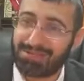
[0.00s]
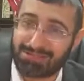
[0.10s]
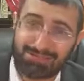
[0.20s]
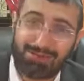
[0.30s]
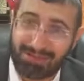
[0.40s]

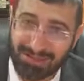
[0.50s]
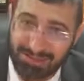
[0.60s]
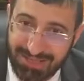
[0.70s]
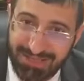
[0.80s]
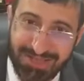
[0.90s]
Shimon Bar
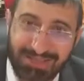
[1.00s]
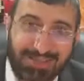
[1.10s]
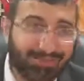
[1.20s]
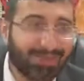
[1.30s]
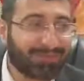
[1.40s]
Yochai,
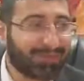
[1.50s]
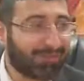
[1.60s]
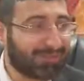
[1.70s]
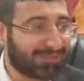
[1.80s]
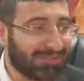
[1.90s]
one of them
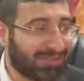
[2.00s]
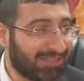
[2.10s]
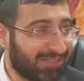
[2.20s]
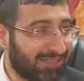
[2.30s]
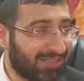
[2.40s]
was
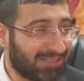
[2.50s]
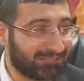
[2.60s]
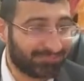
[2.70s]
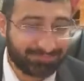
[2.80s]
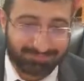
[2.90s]

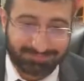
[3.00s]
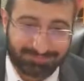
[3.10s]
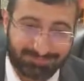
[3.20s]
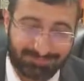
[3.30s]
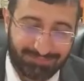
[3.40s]
Rabbi
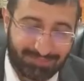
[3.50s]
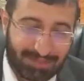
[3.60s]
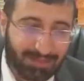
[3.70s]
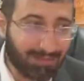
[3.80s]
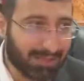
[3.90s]

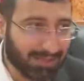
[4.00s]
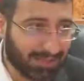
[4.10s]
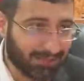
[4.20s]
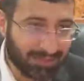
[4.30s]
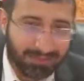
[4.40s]

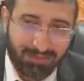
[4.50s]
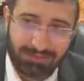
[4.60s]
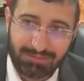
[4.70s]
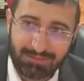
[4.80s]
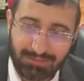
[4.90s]
Akiva,
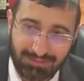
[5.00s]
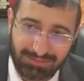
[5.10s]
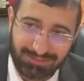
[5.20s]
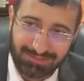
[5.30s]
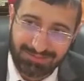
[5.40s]

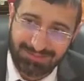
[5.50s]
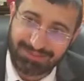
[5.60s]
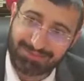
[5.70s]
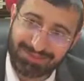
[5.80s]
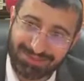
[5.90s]

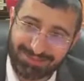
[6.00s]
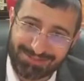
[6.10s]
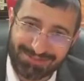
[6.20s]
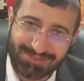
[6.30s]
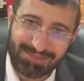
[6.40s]
after
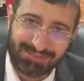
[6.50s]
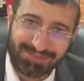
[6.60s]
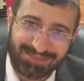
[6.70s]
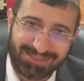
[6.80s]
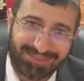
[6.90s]
100 years maybe.
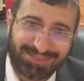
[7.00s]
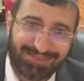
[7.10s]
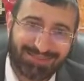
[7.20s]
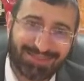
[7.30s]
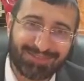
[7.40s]

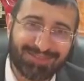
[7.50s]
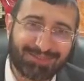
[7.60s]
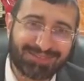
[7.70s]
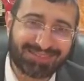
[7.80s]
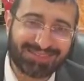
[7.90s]
One of them
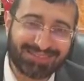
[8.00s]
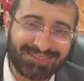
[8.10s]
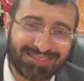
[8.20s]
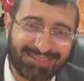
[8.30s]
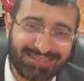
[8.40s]
was
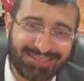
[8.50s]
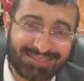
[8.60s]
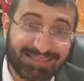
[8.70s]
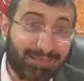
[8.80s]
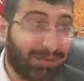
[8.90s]

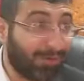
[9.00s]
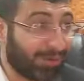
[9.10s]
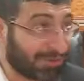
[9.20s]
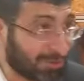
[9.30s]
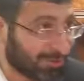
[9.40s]
Rabbi
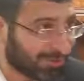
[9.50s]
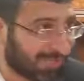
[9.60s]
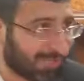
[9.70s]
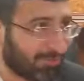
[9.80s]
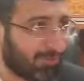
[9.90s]
Ovadia
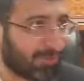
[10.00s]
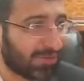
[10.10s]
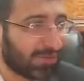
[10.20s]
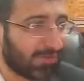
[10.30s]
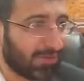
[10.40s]
Yosef,
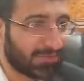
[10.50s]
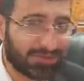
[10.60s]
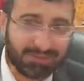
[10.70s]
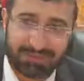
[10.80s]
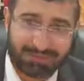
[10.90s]
one of
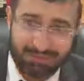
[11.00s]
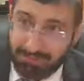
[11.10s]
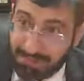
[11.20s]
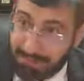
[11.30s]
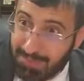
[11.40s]
them was
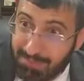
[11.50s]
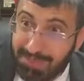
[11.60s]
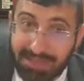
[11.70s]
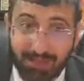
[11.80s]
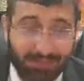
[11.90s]
big
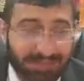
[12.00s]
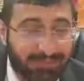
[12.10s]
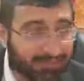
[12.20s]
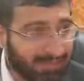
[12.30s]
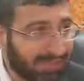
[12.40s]

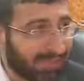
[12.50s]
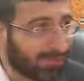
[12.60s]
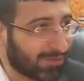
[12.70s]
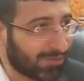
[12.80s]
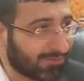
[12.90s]
Gaonim, big
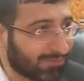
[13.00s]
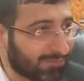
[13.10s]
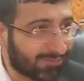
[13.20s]
Gedolim.